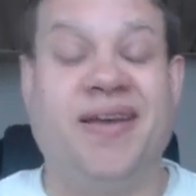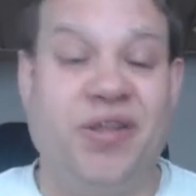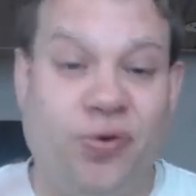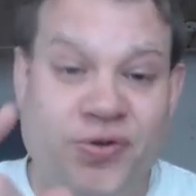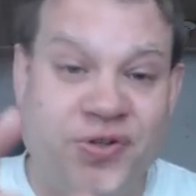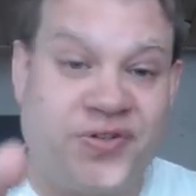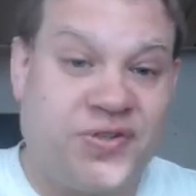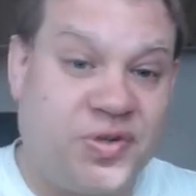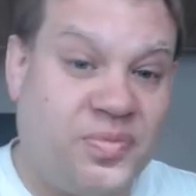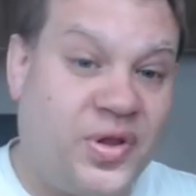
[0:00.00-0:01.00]
you're just a
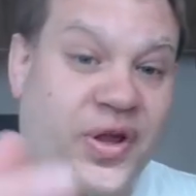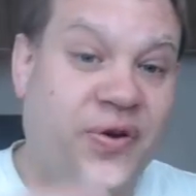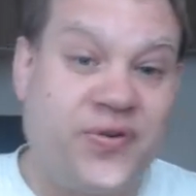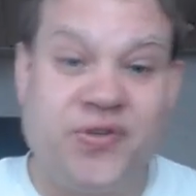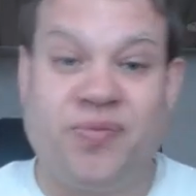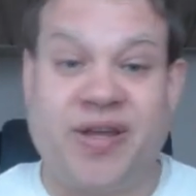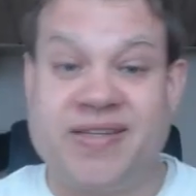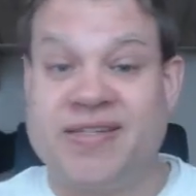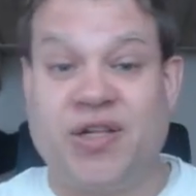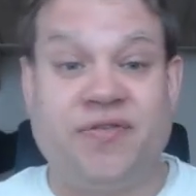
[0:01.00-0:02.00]
supplier to
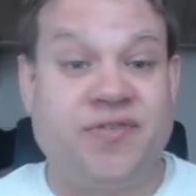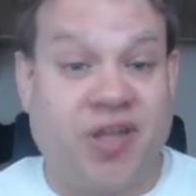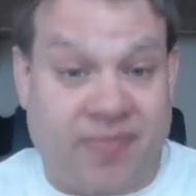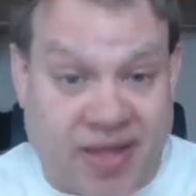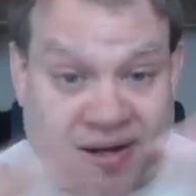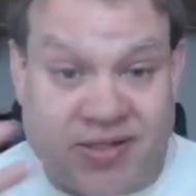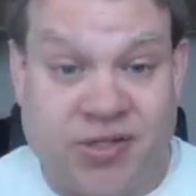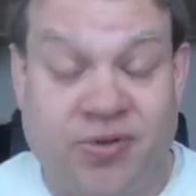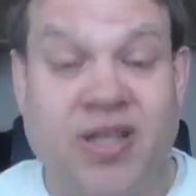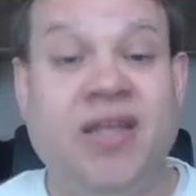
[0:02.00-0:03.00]
myself type
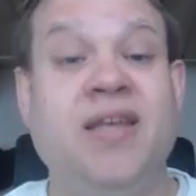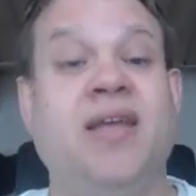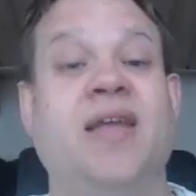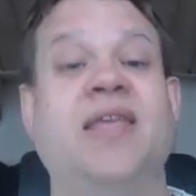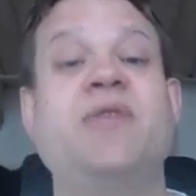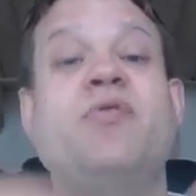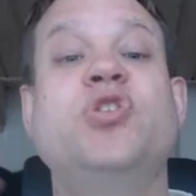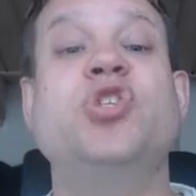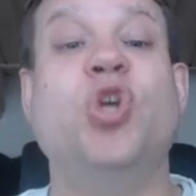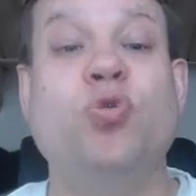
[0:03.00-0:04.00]
attitude. and he
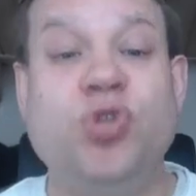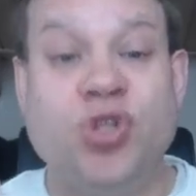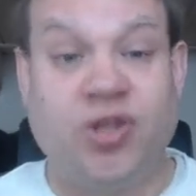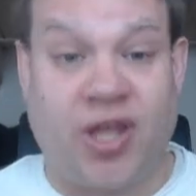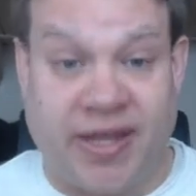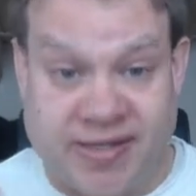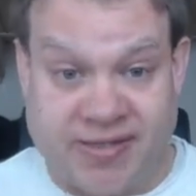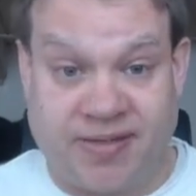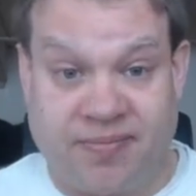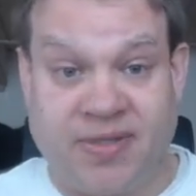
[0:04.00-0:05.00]
would socialize
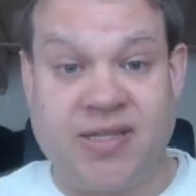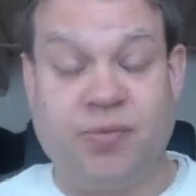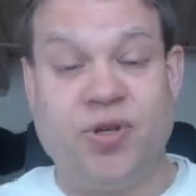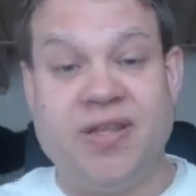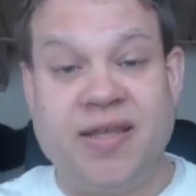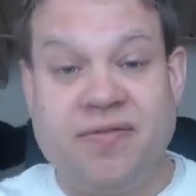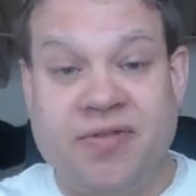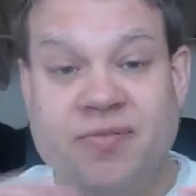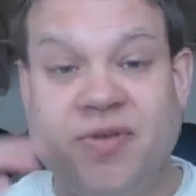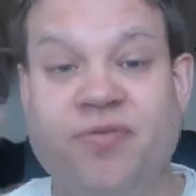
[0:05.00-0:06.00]
them. He would give
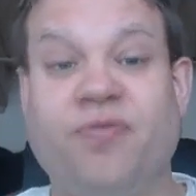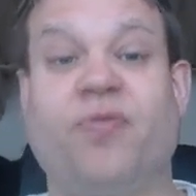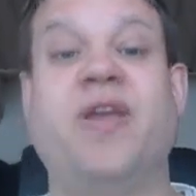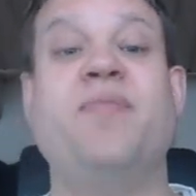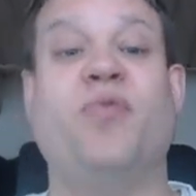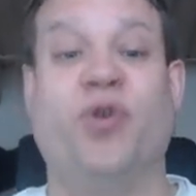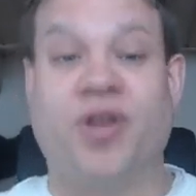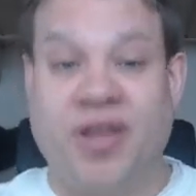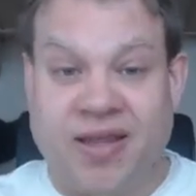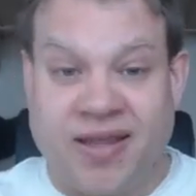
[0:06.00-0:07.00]
them a
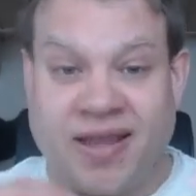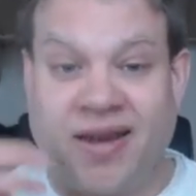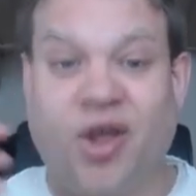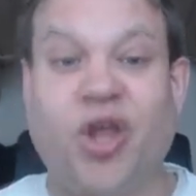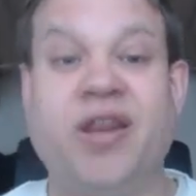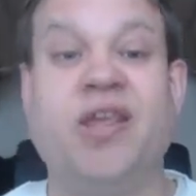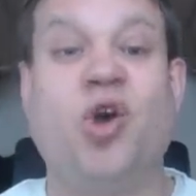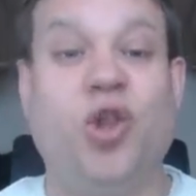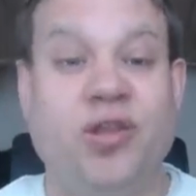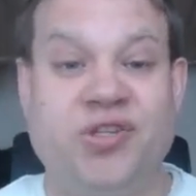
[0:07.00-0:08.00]
framework and an
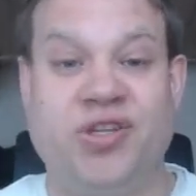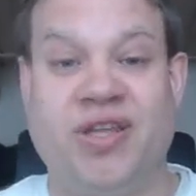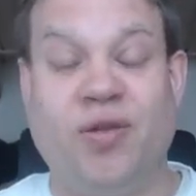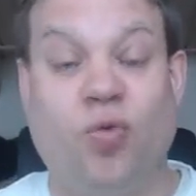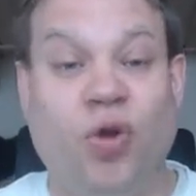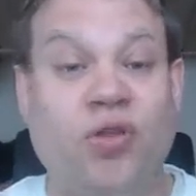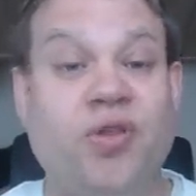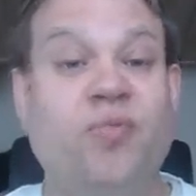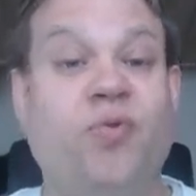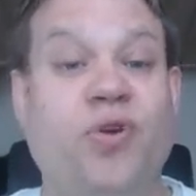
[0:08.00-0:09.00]
ideology. And one of them